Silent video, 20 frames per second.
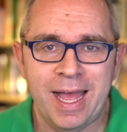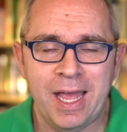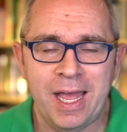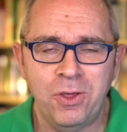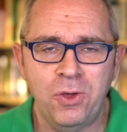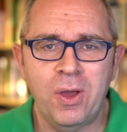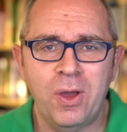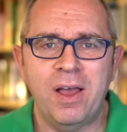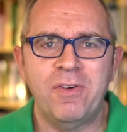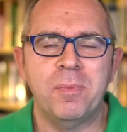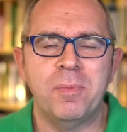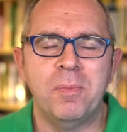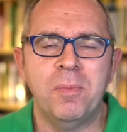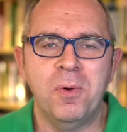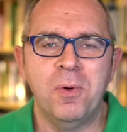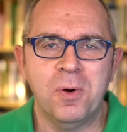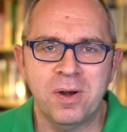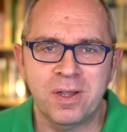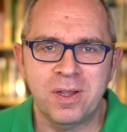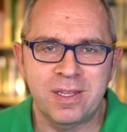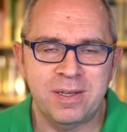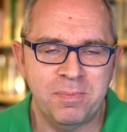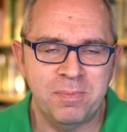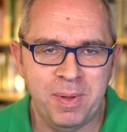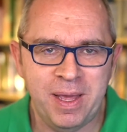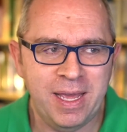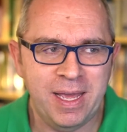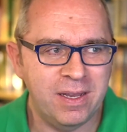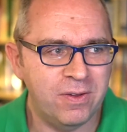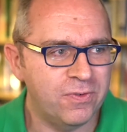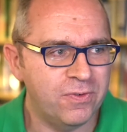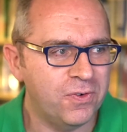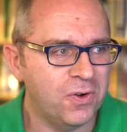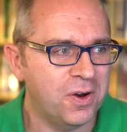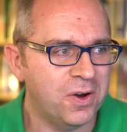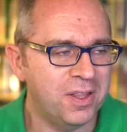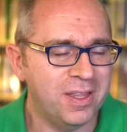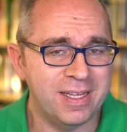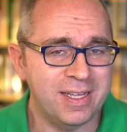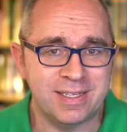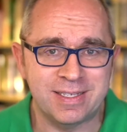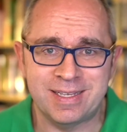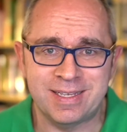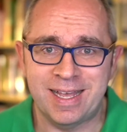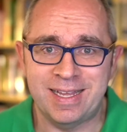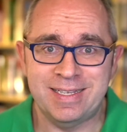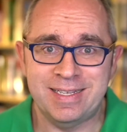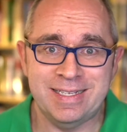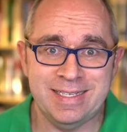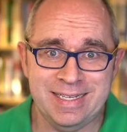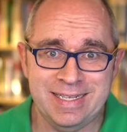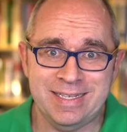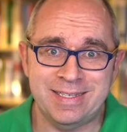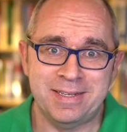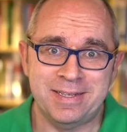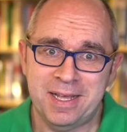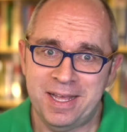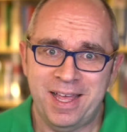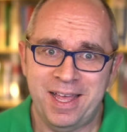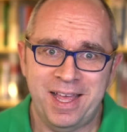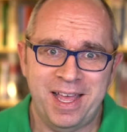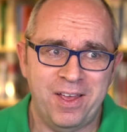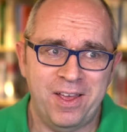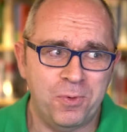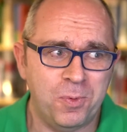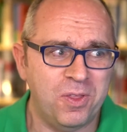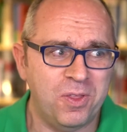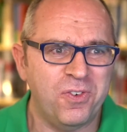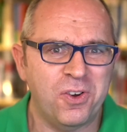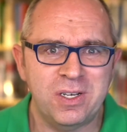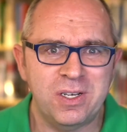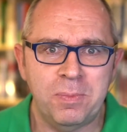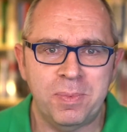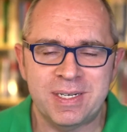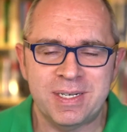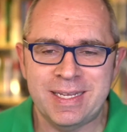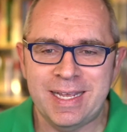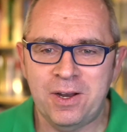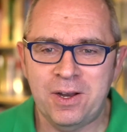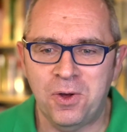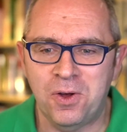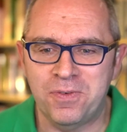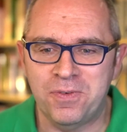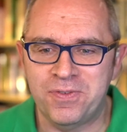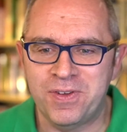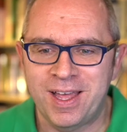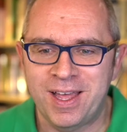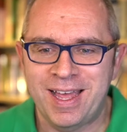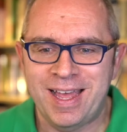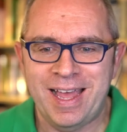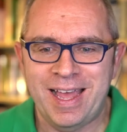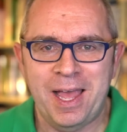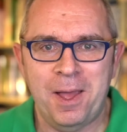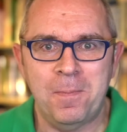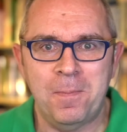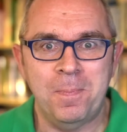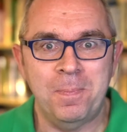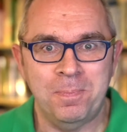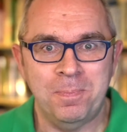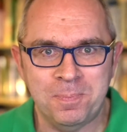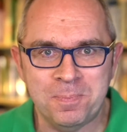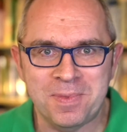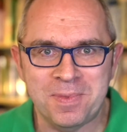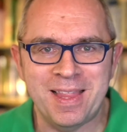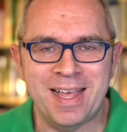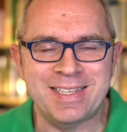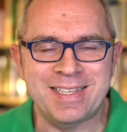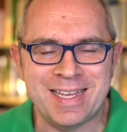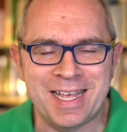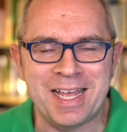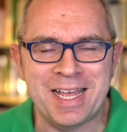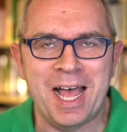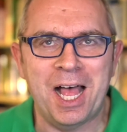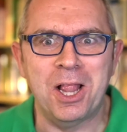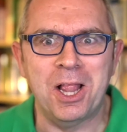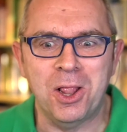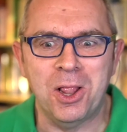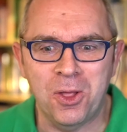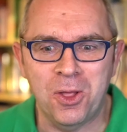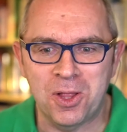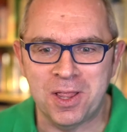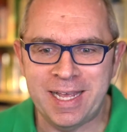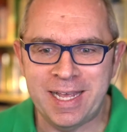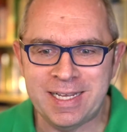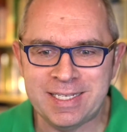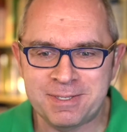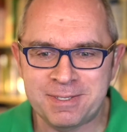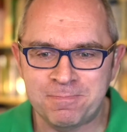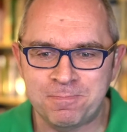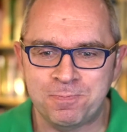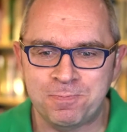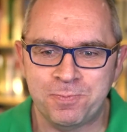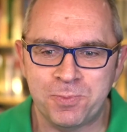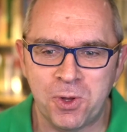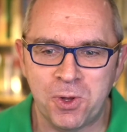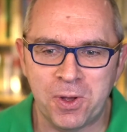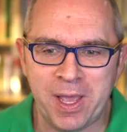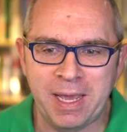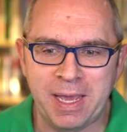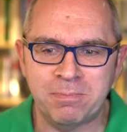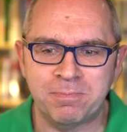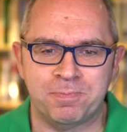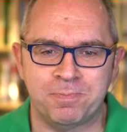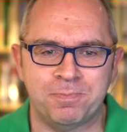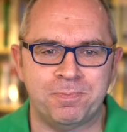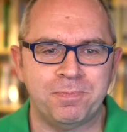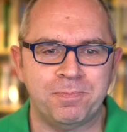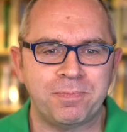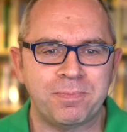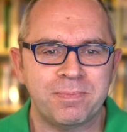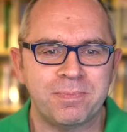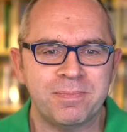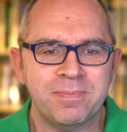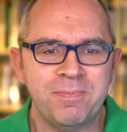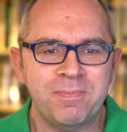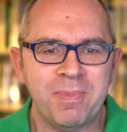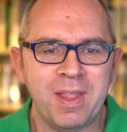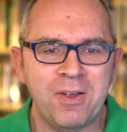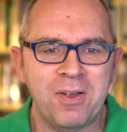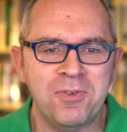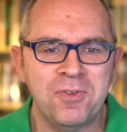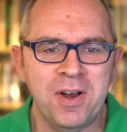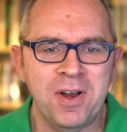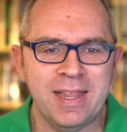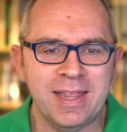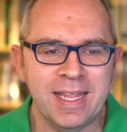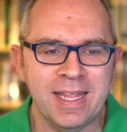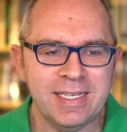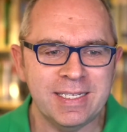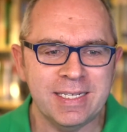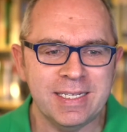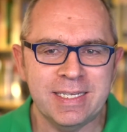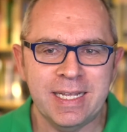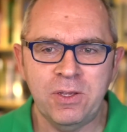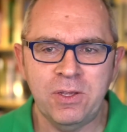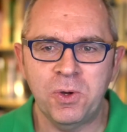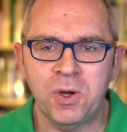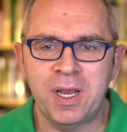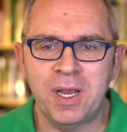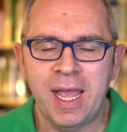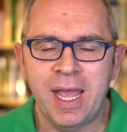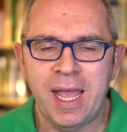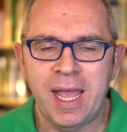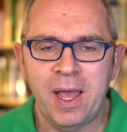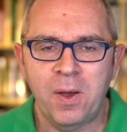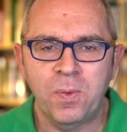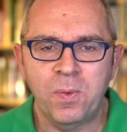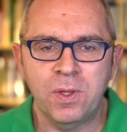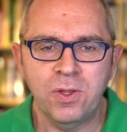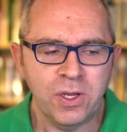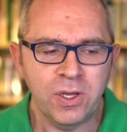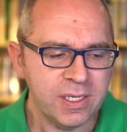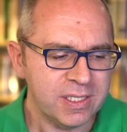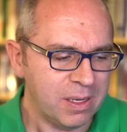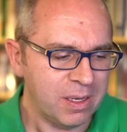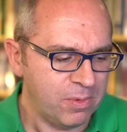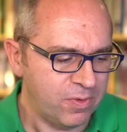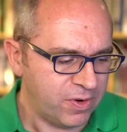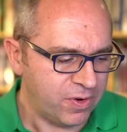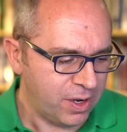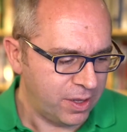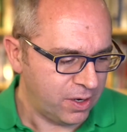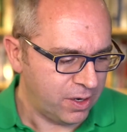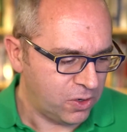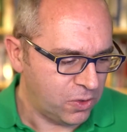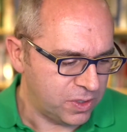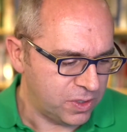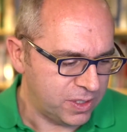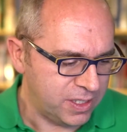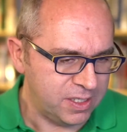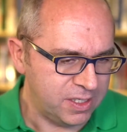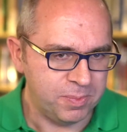you have more than paid for this. And indeed, if with 40% off, that's a lot less. Okay. Right, let's continue on. We'll look at some of our other courses